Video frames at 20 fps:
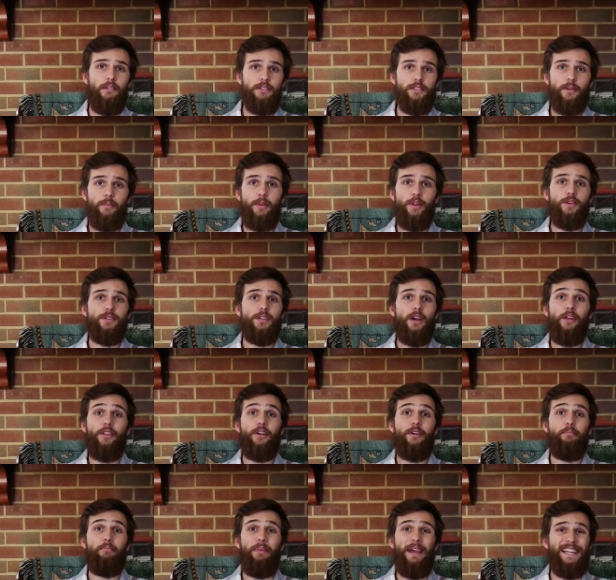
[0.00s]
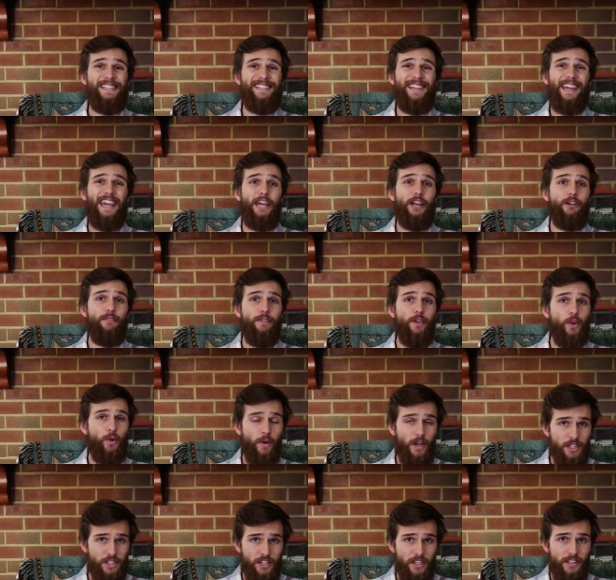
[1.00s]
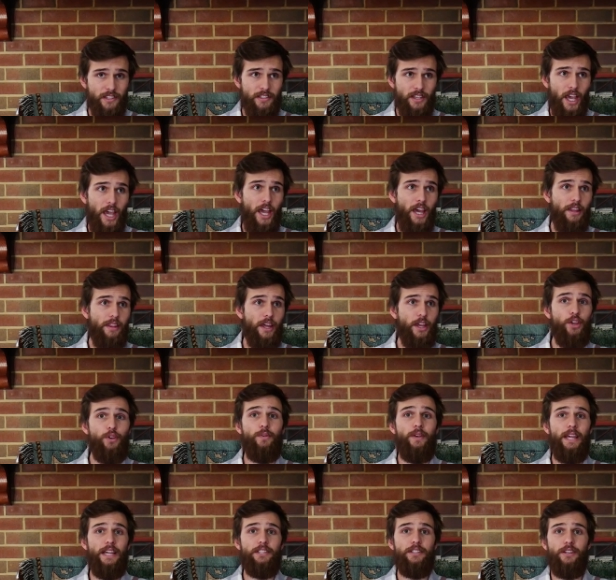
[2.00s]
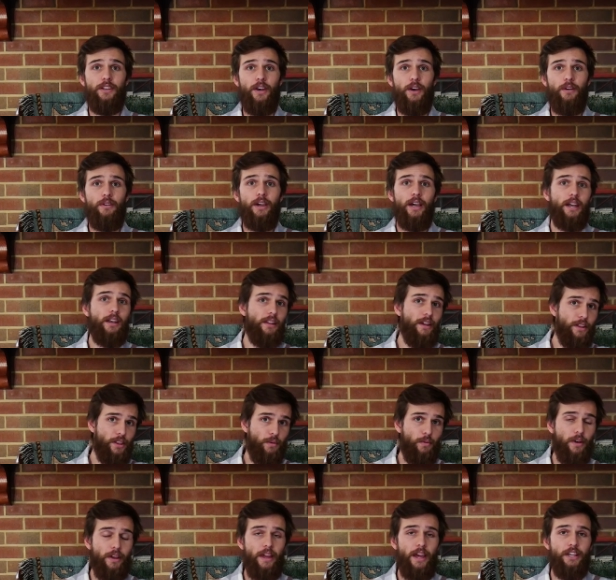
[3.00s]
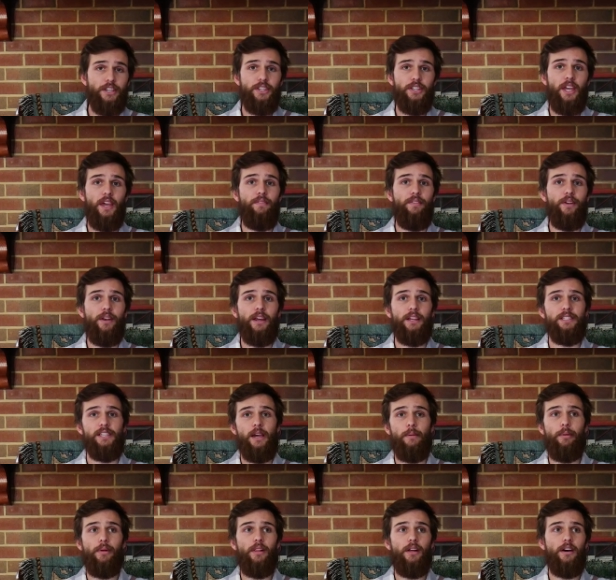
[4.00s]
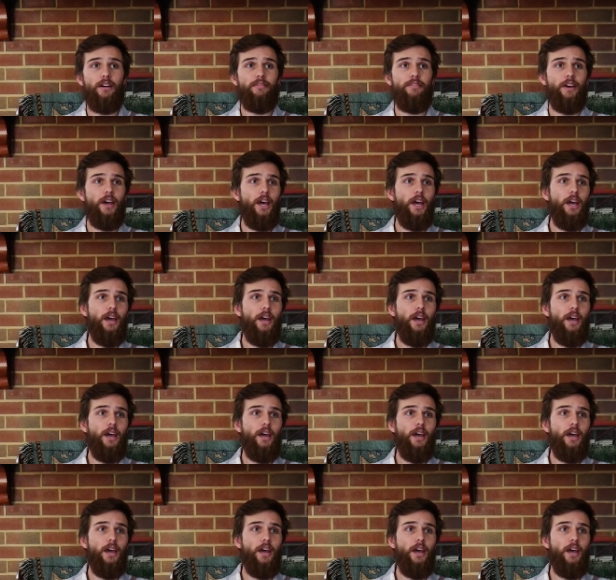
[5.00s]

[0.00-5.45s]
some of those other basic interview questions that you need to know, kind of like the one I just gave you an example of.